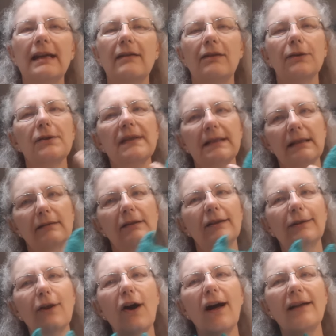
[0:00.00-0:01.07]
there's still
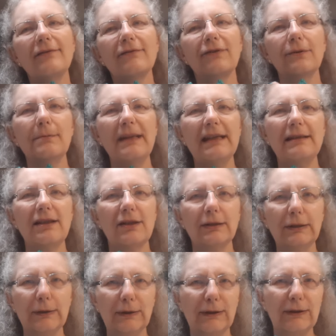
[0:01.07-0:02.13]
a lot for me to
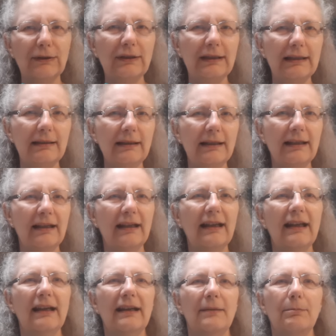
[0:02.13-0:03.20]
learn,
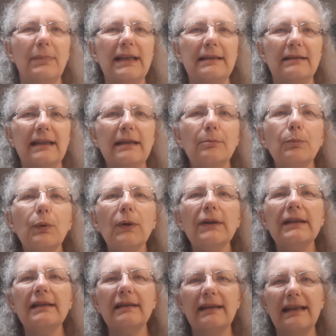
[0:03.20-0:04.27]
but the
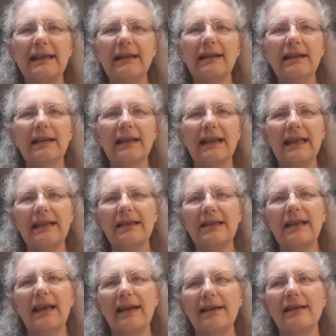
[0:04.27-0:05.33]
important thing is
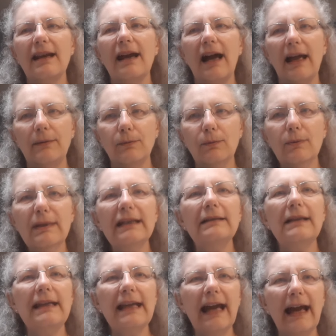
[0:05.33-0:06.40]
that I
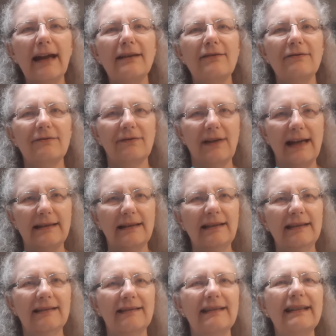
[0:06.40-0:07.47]
really had fun
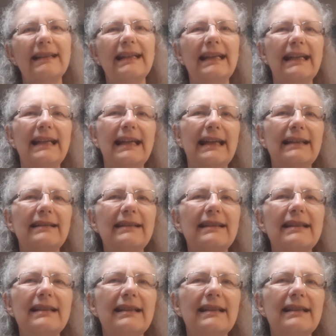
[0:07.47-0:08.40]
and